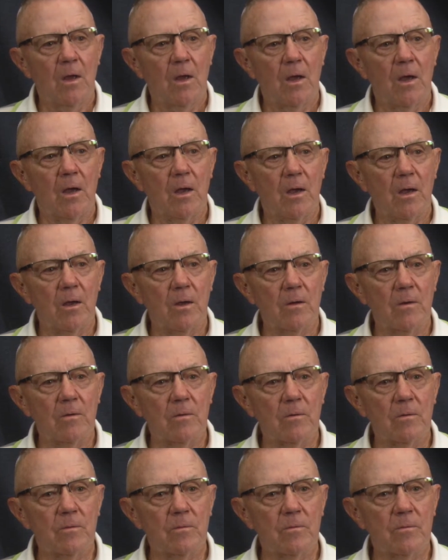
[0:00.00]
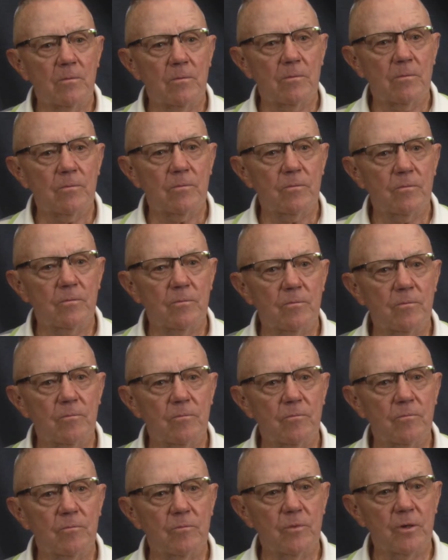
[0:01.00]
and
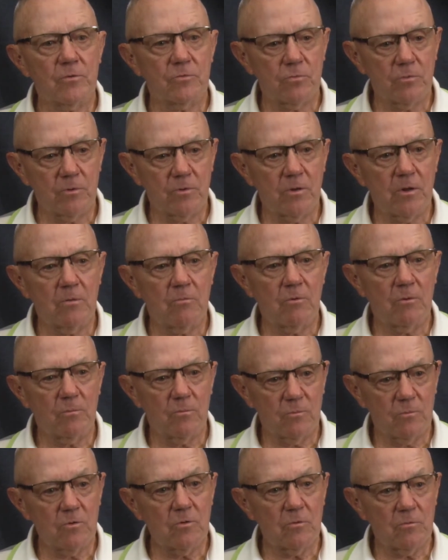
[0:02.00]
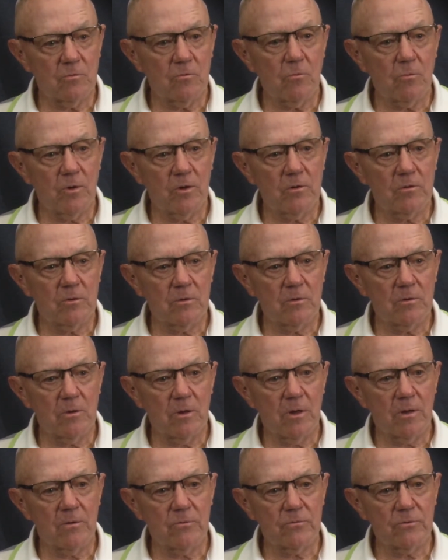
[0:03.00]
that's where they remained their
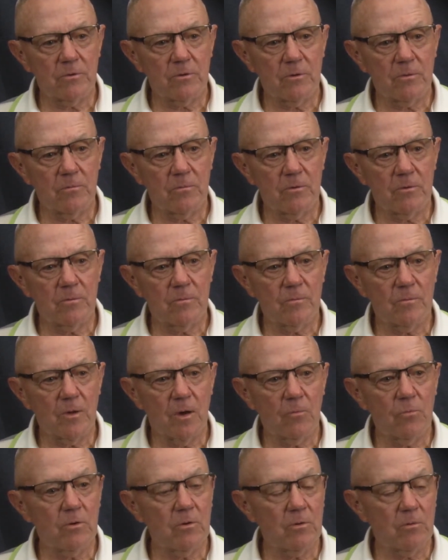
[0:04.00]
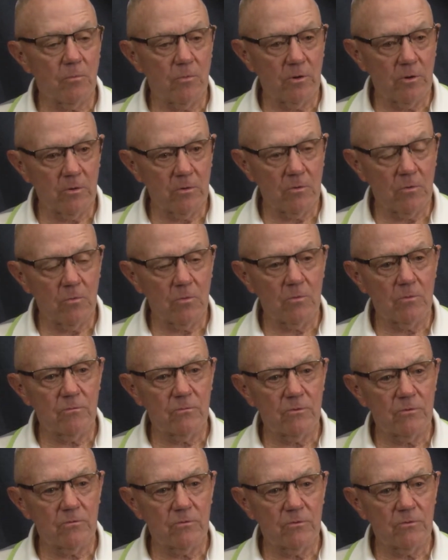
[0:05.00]
lives there. But I went to Marine Corps in
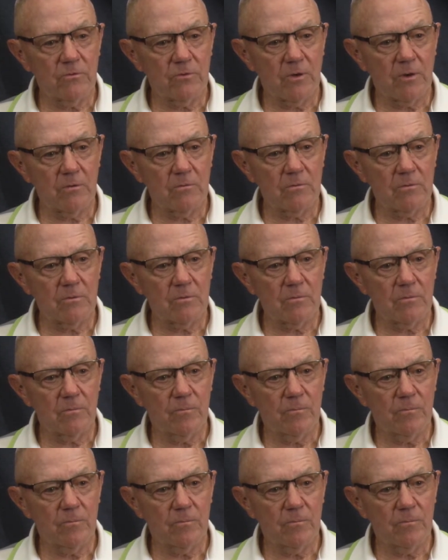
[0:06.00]
'57,